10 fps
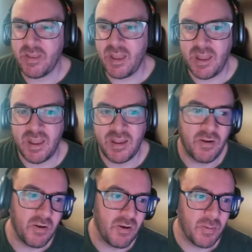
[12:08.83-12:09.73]

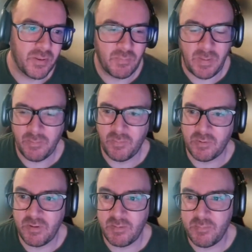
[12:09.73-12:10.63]
on it, and it
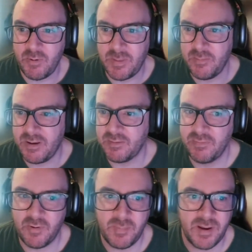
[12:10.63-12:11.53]
worked pretty well
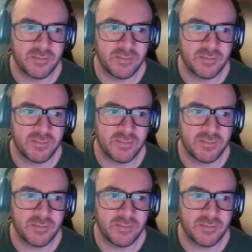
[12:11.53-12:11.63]
for me.